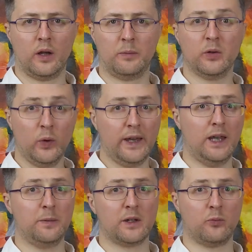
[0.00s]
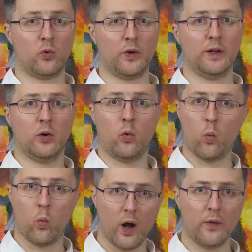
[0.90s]
but we keep supporting
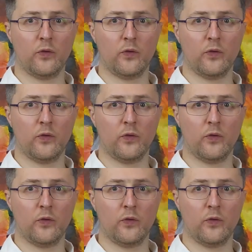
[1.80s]
one